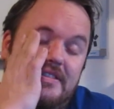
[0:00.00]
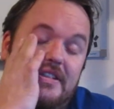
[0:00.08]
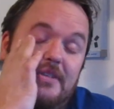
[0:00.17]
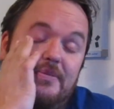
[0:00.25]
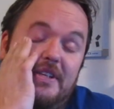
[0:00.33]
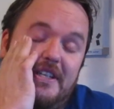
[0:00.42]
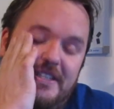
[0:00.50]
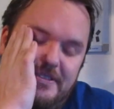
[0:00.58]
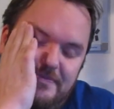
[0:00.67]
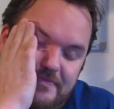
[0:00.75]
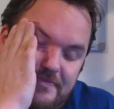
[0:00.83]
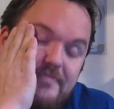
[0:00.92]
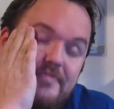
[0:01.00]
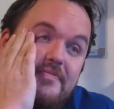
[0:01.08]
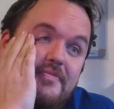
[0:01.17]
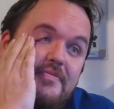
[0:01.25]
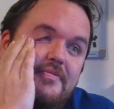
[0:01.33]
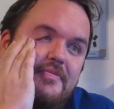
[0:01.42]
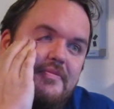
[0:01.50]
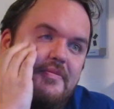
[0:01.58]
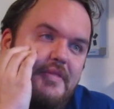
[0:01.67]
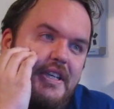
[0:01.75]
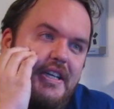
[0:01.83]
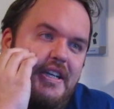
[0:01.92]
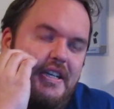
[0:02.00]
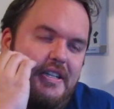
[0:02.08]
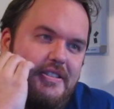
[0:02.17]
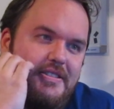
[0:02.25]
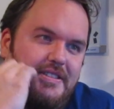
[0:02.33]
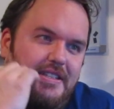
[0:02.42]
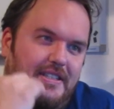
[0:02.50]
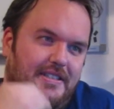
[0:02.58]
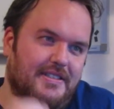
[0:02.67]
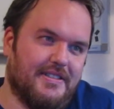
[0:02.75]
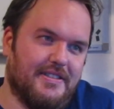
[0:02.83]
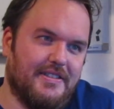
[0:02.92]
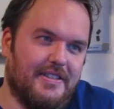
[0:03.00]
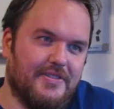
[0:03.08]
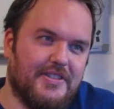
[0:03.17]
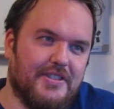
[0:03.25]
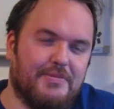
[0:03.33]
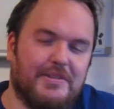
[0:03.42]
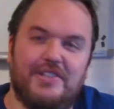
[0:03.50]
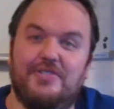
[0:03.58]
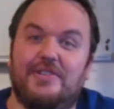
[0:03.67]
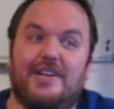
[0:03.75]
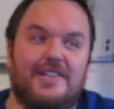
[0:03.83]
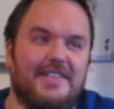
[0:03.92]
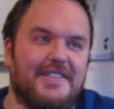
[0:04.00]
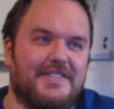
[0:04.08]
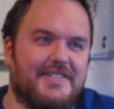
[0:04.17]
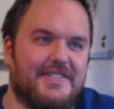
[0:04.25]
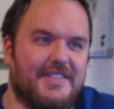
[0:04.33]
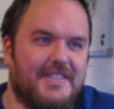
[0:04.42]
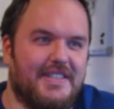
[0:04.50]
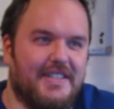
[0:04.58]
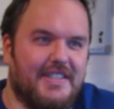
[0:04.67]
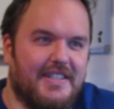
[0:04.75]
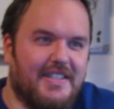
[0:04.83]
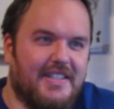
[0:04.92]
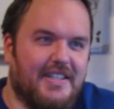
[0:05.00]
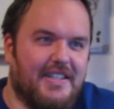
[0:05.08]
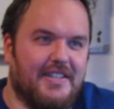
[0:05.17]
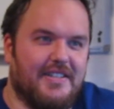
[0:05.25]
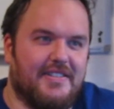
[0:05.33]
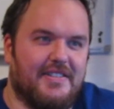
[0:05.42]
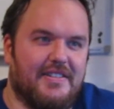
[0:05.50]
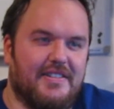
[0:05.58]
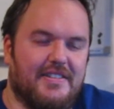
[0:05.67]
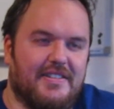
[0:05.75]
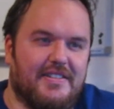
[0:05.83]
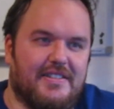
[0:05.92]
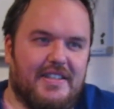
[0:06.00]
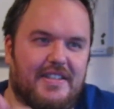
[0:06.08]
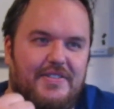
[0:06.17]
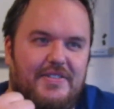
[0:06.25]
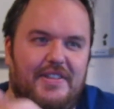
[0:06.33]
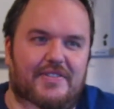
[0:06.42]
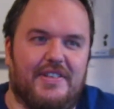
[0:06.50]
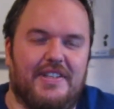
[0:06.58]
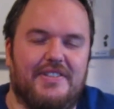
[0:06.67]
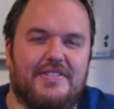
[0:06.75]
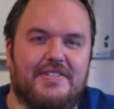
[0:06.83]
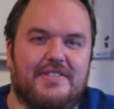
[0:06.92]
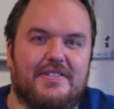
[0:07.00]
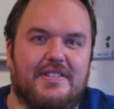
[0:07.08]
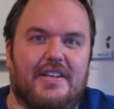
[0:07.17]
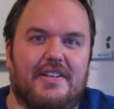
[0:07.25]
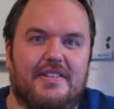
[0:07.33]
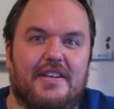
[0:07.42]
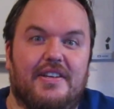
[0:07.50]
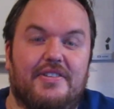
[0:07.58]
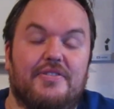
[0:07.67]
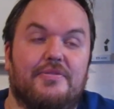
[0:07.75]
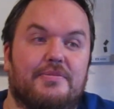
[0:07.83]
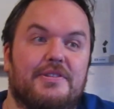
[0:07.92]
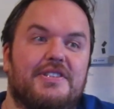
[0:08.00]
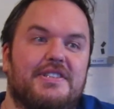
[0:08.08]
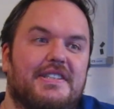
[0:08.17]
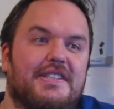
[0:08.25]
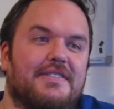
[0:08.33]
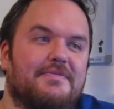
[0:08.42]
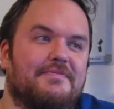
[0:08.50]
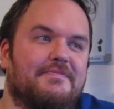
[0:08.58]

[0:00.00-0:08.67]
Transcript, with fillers: Darb nodded. Yeah, uh, you know, still pretty new to all this. Uh, thanks for the advice. I, I do appreciate it.